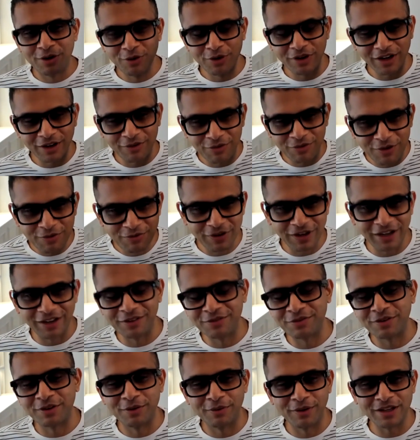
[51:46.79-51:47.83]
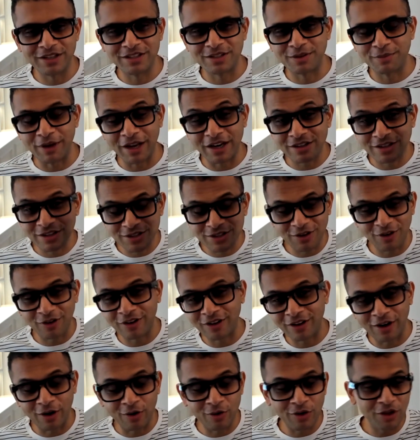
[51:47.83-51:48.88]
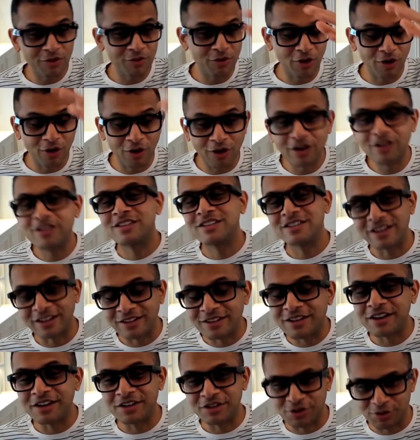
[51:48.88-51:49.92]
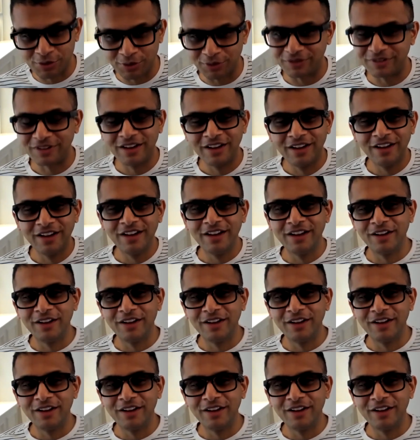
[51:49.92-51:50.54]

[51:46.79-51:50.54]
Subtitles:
we're doing it 50 different ways. The manager is not accounting for all of these other issues.